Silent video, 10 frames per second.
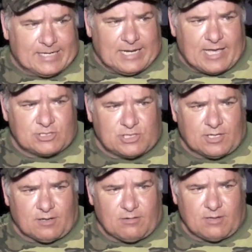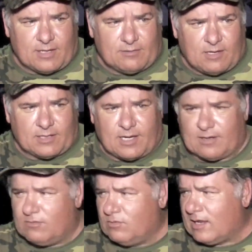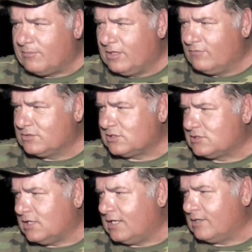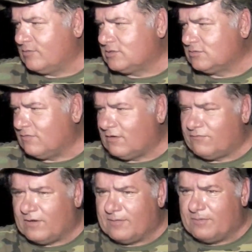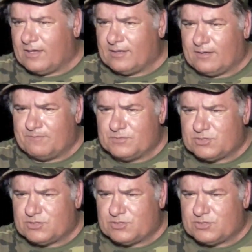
And last year, I got what I believe was a sighting, which was verified by